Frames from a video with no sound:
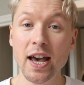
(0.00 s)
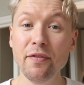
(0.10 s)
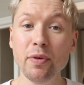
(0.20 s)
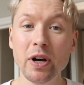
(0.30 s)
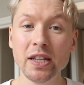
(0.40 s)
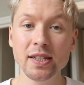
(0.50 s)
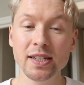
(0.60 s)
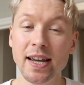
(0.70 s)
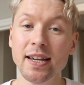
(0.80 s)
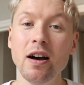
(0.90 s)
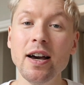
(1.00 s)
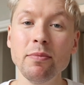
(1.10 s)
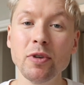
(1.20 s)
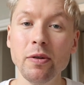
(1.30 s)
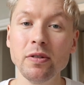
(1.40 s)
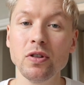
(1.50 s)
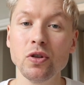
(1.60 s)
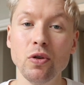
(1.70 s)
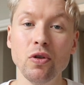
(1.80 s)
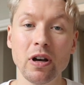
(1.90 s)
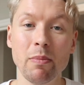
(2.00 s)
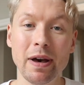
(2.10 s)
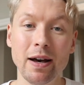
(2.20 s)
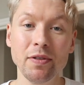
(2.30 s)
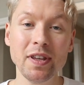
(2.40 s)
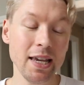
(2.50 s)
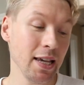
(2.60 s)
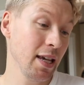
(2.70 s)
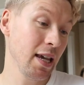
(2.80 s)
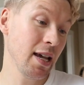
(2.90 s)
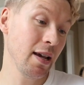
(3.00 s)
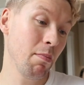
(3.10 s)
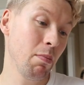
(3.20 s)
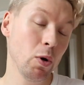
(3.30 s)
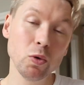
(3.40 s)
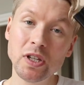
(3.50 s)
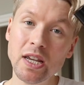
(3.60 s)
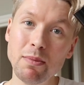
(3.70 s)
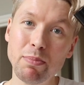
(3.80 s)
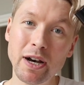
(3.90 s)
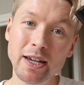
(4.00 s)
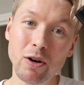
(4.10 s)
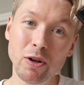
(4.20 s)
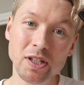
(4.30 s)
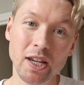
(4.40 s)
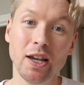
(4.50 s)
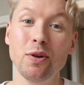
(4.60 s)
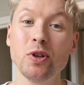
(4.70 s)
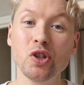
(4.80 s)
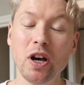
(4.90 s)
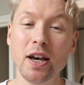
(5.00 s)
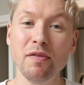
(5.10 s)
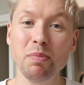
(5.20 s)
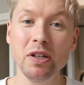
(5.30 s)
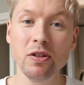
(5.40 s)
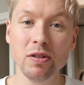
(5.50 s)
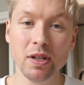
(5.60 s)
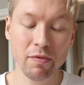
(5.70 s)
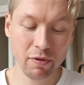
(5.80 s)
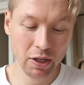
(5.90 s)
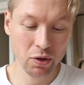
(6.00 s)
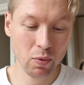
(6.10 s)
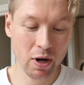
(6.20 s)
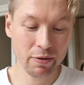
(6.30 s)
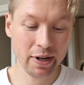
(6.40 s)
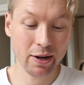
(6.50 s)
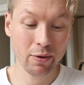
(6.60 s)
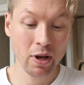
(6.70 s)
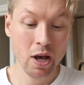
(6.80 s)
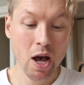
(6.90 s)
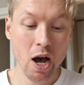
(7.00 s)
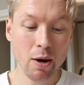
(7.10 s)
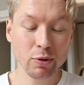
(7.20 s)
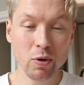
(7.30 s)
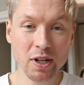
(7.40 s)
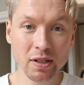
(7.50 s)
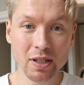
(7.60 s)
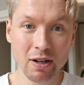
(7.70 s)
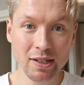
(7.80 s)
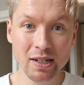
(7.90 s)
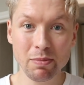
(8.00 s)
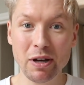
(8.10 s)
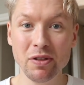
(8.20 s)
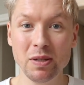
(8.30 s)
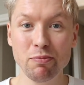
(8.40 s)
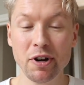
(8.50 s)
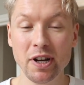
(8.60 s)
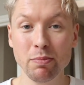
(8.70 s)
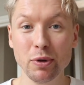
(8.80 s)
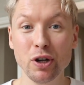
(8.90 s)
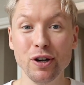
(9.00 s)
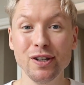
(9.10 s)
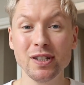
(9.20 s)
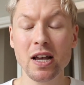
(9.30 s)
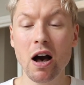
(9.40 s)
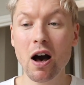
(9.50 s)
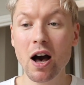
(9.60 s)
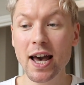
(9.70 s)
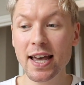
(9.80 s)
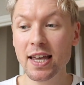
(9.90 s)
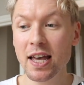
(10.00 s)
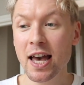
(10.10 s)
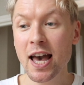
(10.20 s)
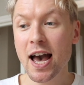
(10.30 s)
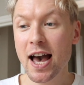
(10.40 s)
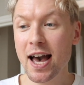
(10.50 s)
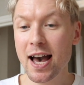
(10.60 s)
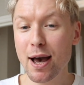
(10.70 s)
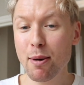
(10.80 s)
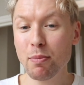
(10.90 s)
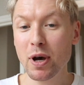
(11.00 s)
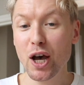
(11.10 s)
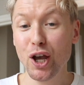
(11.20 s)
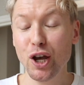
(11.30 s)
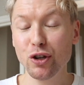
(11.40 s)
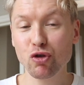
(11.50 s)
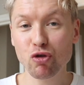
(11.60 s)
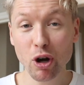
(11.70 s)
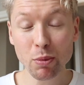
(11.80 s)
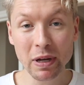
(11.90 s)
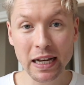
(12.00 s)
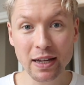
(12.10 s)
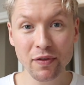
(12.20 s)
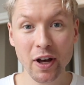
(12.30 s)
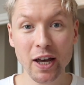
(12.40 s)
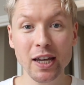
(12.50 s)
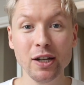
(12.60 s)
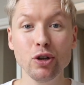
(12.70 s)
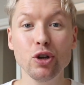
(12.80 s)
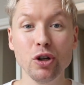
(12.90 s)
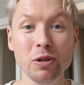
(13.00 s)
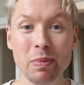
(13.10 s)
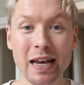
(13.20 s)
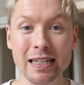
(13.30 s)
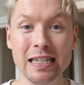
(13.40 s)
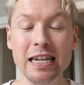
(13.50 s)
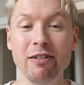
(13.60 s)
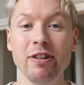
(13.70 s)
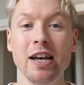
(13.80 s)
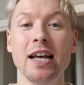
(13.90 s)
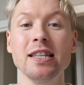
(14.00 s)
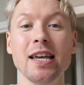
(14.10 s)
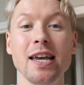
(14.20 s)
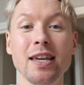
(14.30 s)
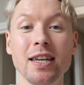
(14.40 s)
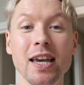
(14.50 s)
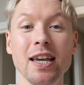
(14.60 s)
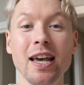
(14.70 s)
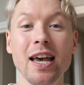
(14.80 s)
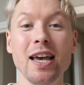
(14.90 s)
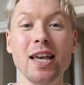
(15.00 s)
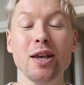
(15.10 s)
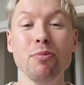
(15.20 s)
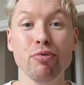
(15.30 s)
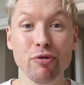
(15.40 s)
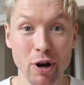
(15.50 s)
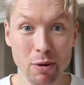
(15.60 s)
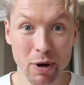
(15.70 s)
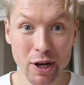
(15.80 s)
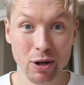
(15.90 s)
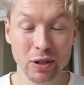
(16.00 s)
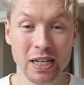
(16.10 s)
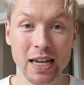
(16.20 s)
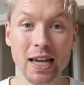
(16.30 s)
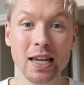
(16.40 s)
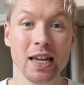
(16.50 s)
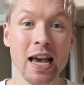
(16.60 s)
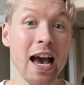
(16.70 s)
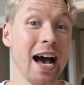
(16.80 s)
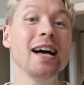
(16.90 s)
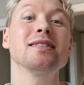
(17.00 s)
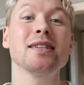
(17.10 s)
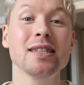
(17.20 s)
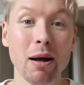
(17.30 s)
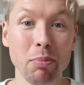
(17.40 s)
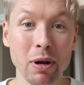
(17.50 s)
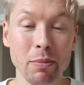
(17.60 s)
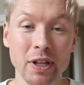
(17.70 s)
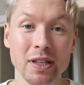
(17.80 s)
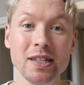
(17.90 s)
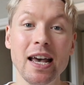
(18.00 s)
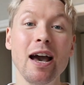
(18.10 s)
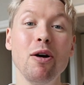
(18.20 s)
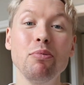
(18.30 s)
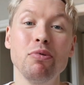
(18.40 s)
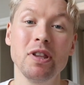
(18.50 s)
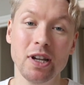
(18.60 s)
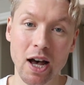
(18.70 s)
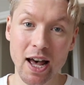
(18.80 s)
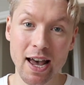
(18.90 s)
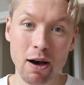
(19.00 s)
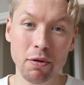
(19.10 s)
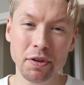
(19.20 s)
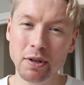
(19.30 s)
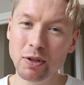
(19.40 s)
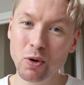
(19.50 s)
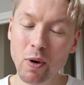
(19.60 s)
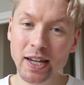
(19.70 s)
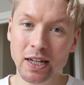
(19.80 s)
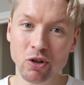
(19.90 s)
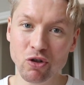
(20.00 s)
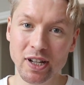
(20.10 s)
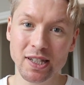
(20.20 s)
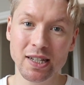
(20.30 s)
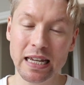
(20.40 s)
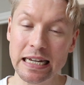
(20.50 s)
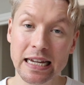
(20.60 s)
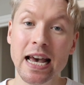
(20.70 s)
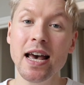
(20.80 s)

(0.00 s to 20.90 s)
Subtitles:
Hey everyone, today I am going to talk about the Inkey Multi Biotic, which I have been using for a little while now. I was quite excited about this product because I am a strong believer in good bacteria and taking a probiotic as a supplement to help with gut health. So I was quite interested